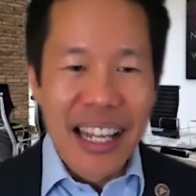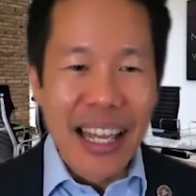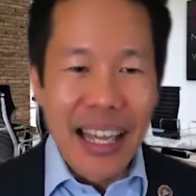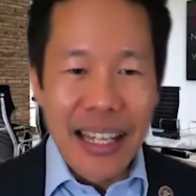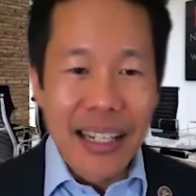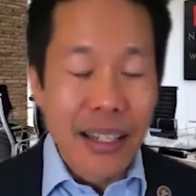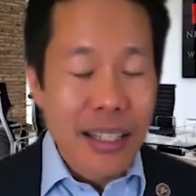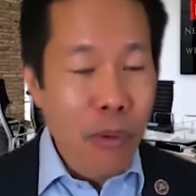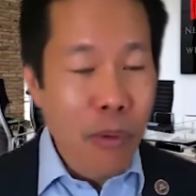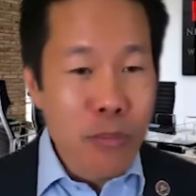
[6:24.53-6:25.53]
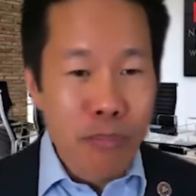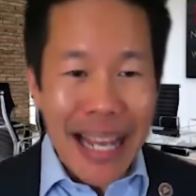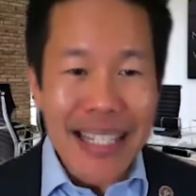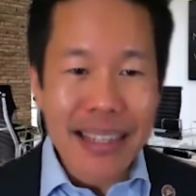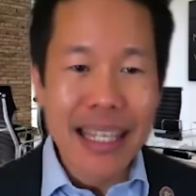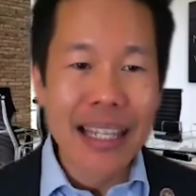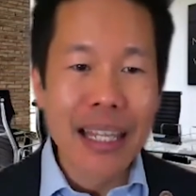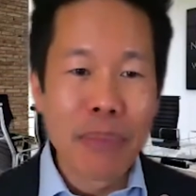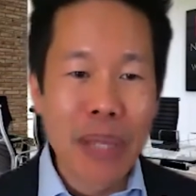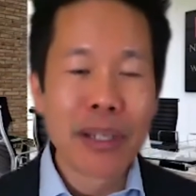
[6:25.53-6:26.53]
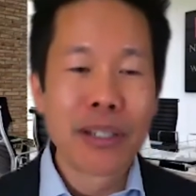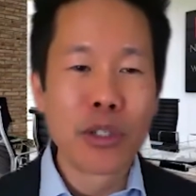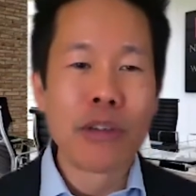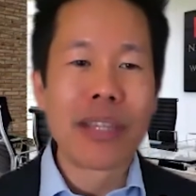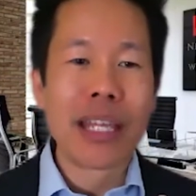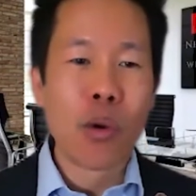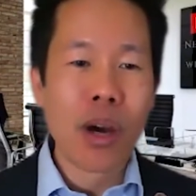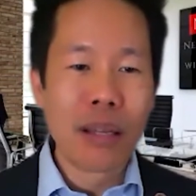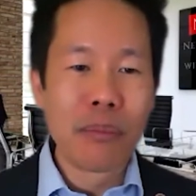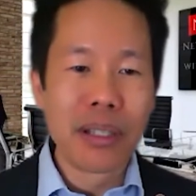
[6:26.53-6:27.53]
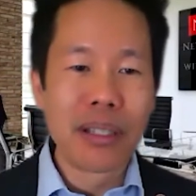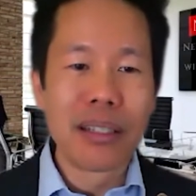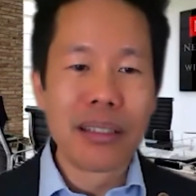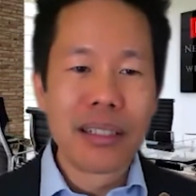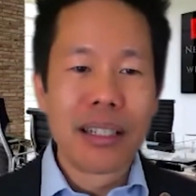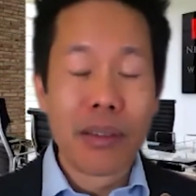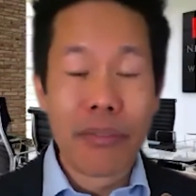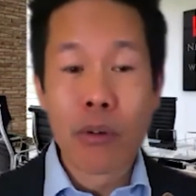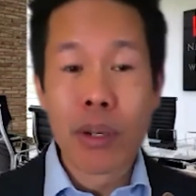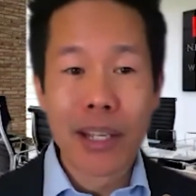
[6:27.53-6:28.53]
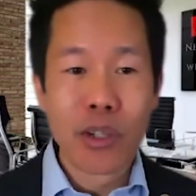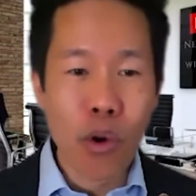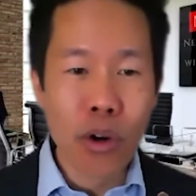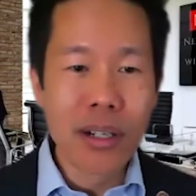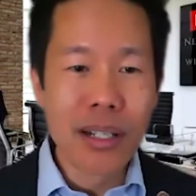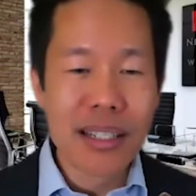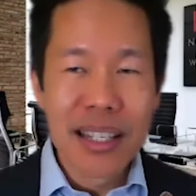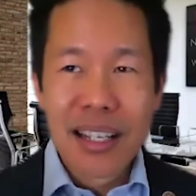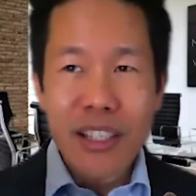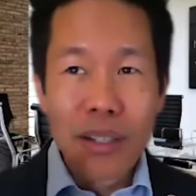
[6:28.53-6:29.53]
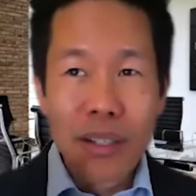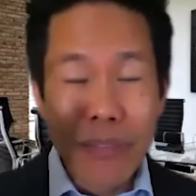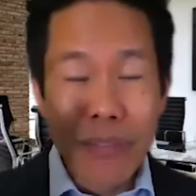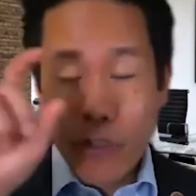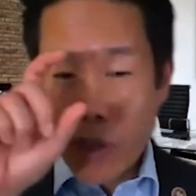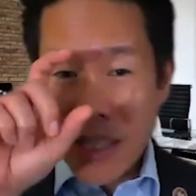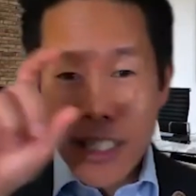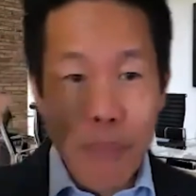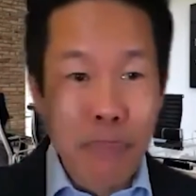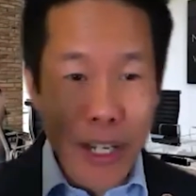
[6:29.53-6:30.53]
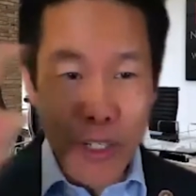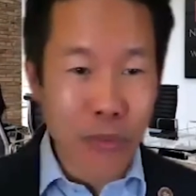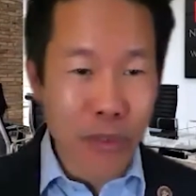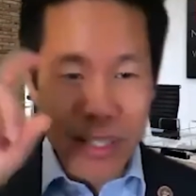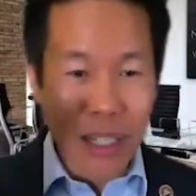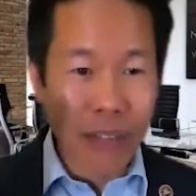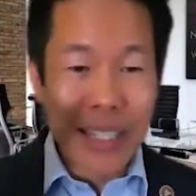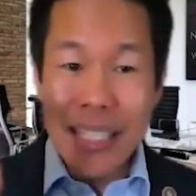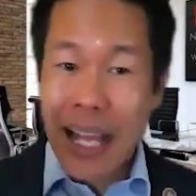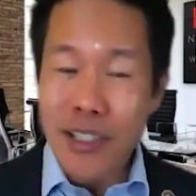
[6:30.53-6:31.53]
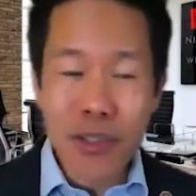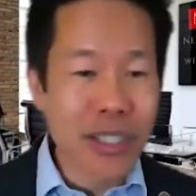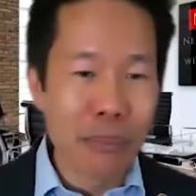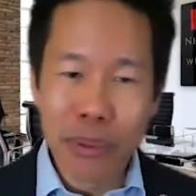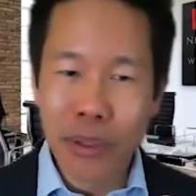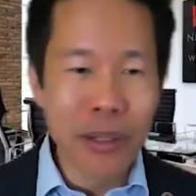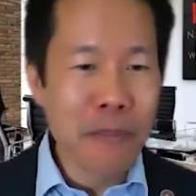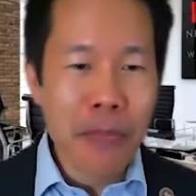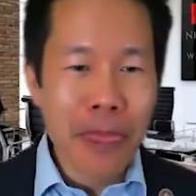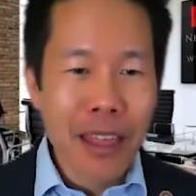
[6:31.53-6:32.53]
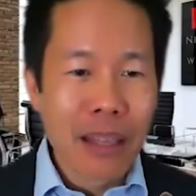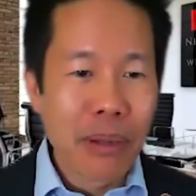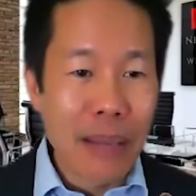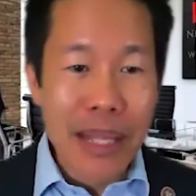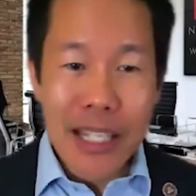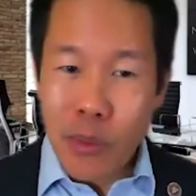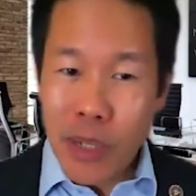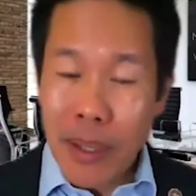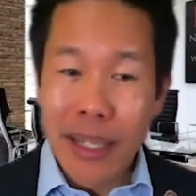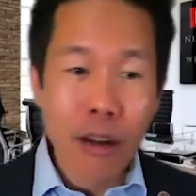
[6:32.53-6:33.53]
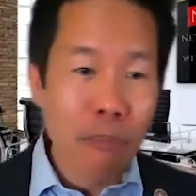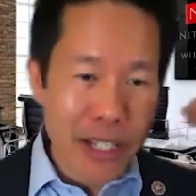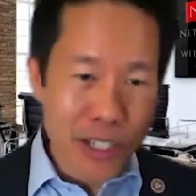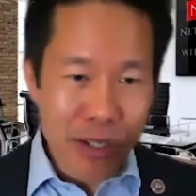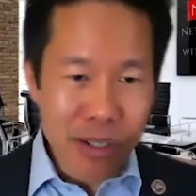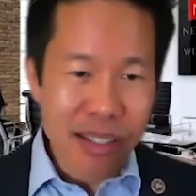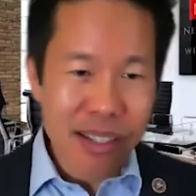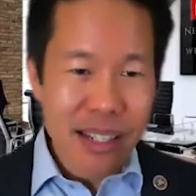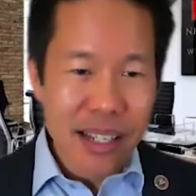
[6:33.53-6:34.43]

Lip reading: And it's the most basic thing that people can do if they want to be ignored is you'd have to have at least a picture of yourself. It sounds so simple, but I meet so many people that don't have pictures.